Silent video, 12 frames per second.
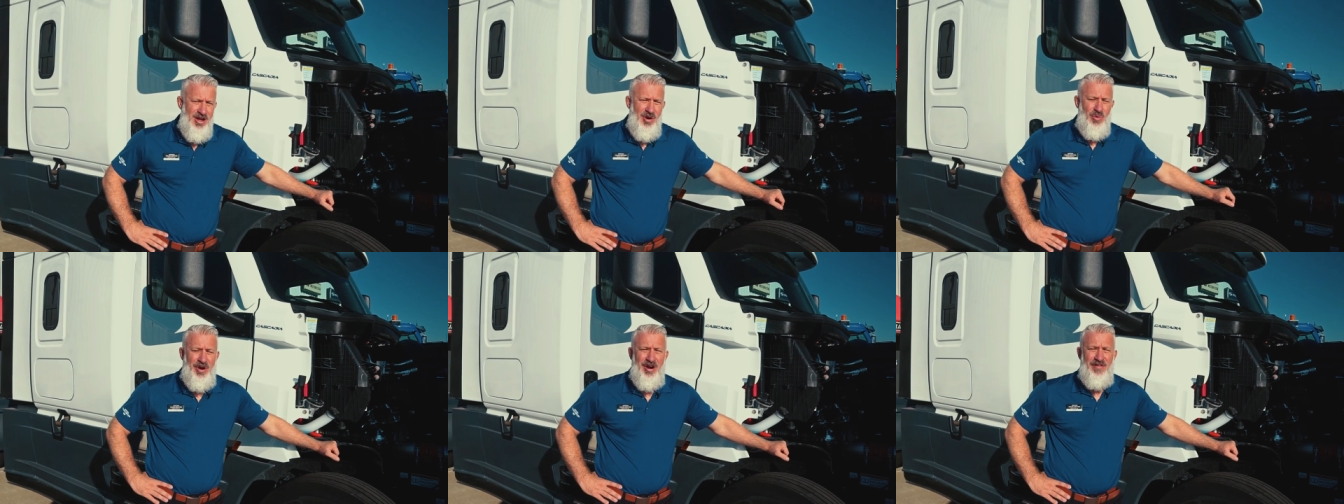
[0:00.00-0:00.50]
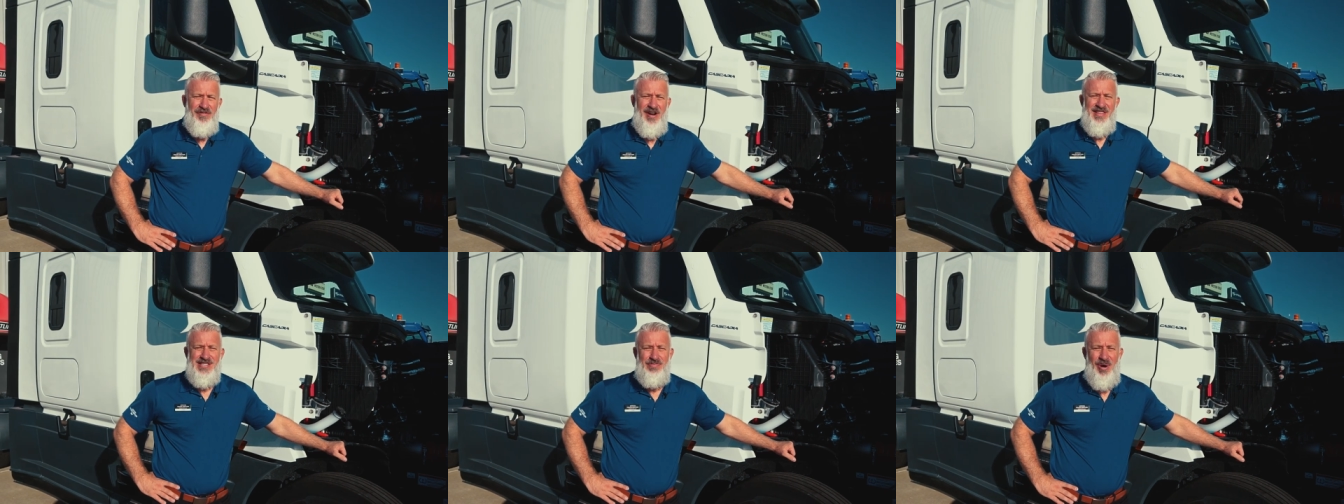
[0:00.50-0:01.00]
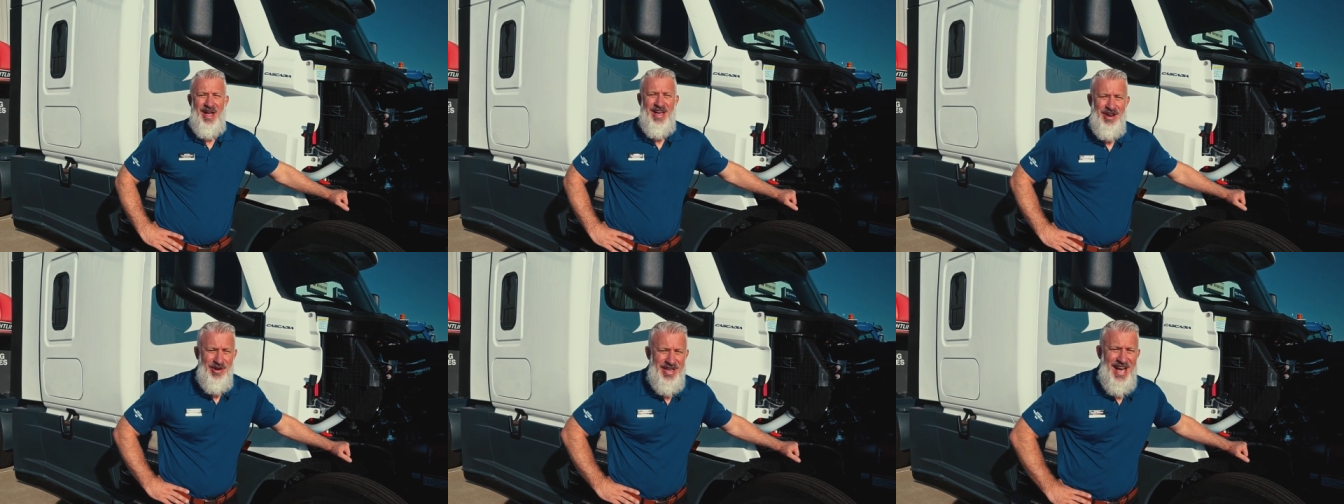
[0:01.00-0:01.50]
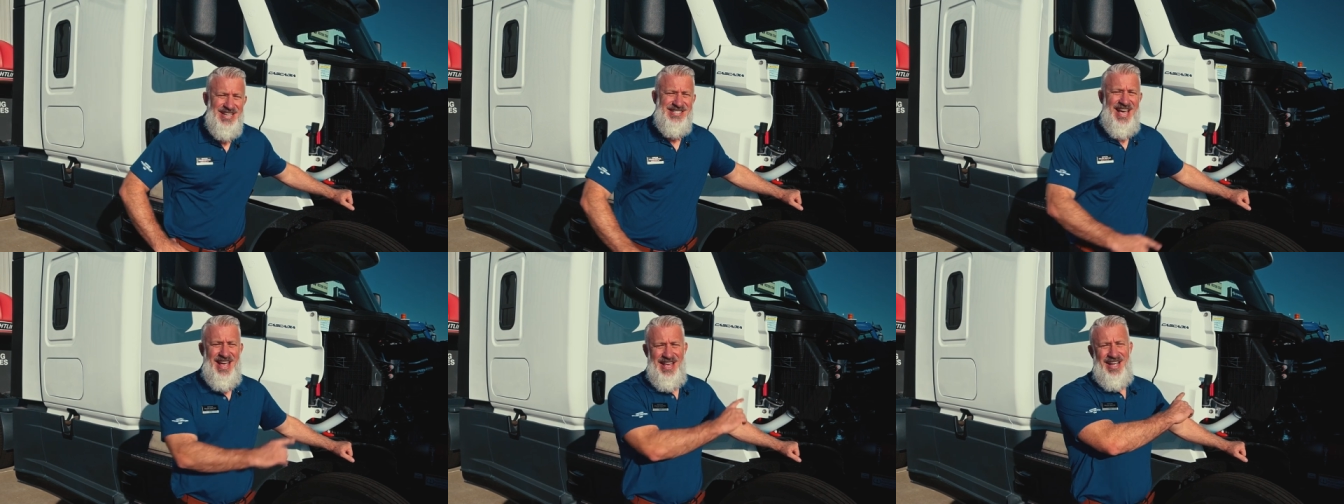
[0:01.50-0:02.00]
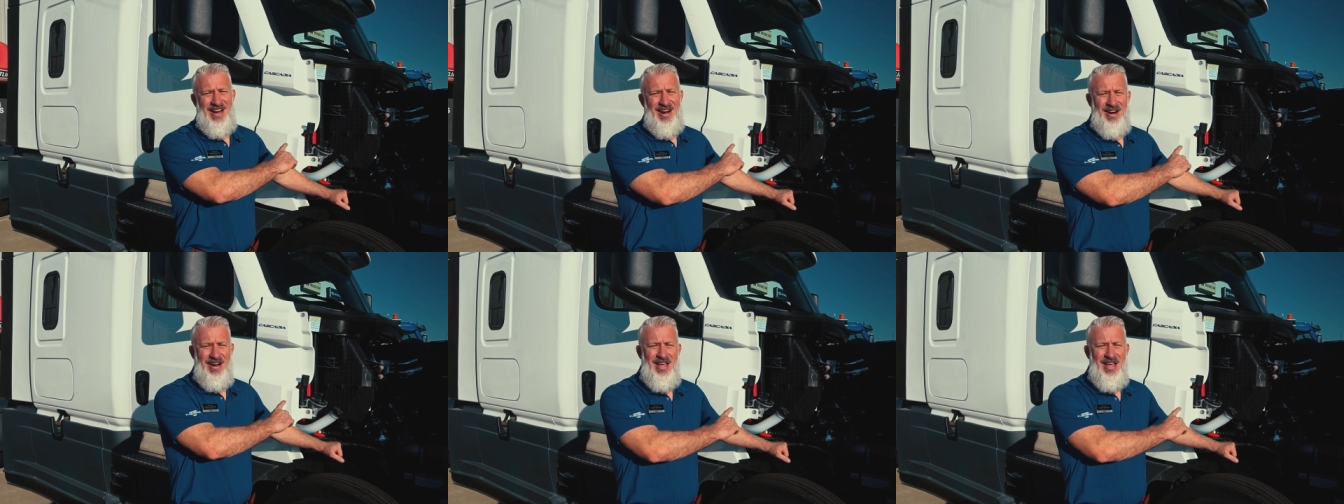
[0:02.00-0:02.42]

We're here in front of this brand new Cascadia here.